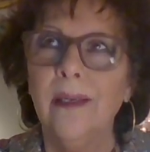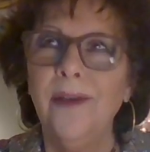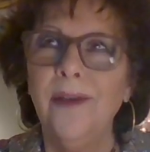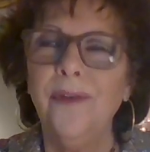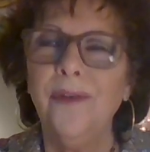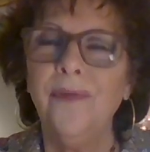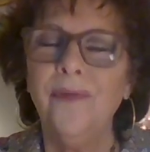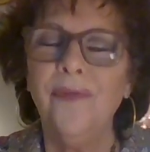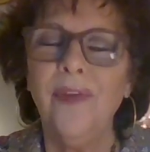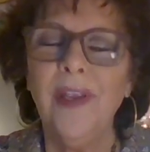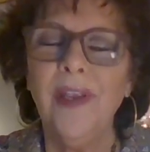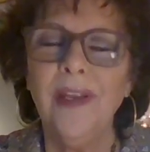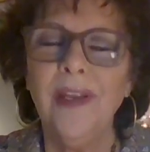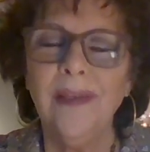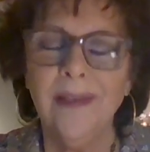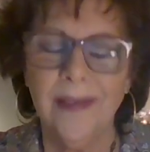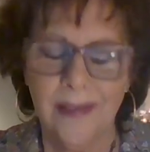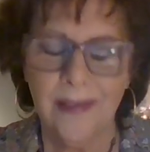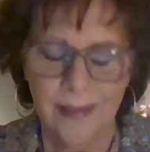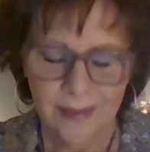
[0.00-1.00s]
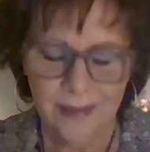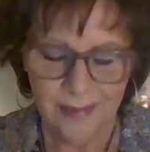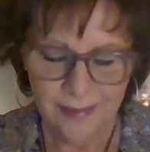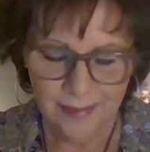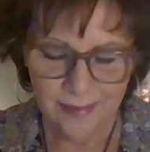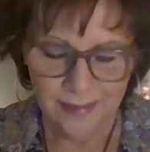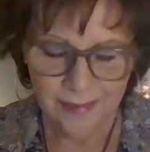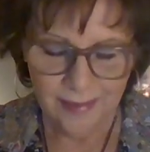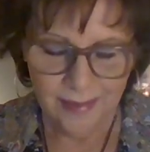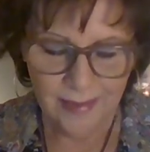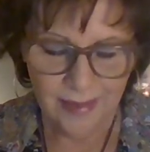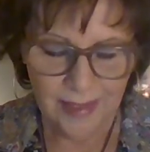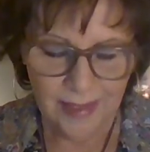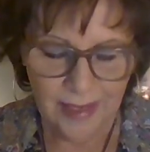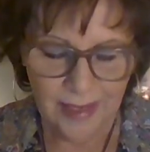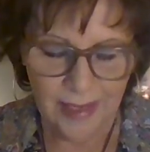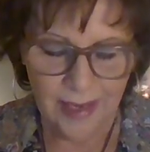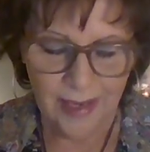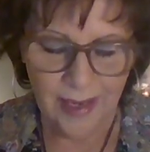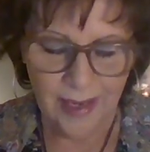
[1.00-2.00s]
your feet.
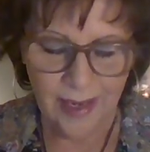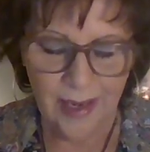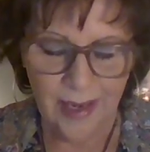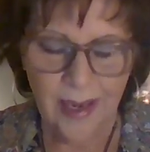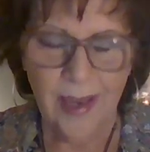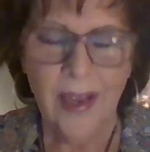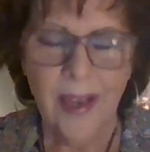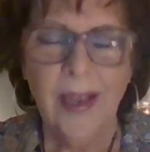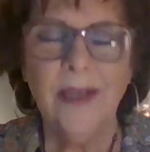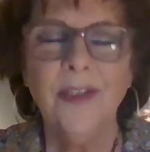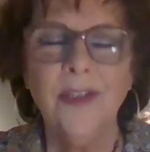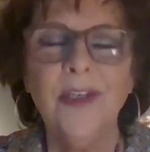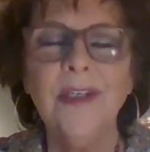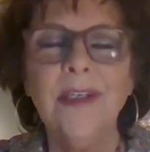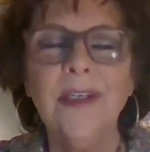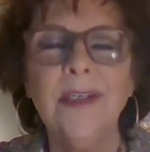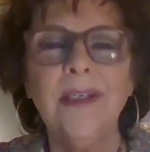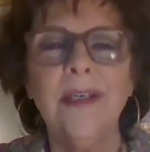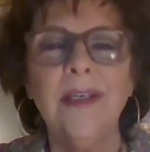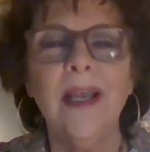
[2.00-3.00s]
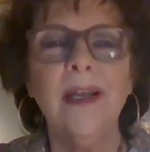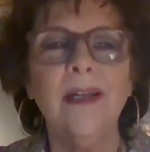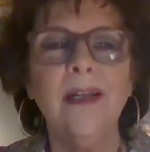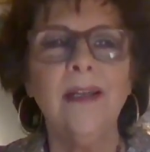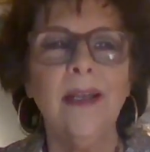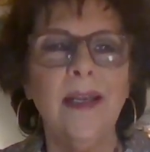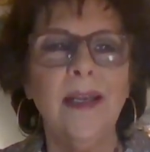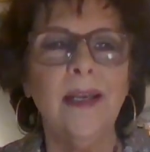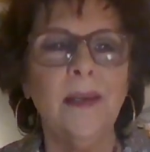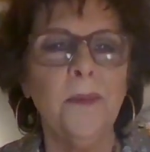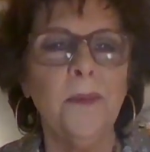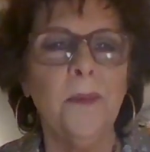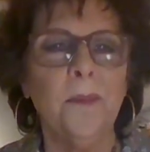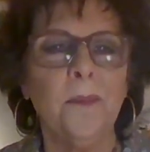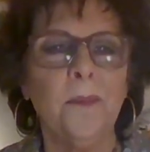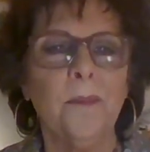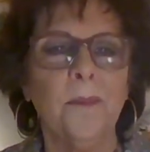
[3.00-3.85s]
And just settle in.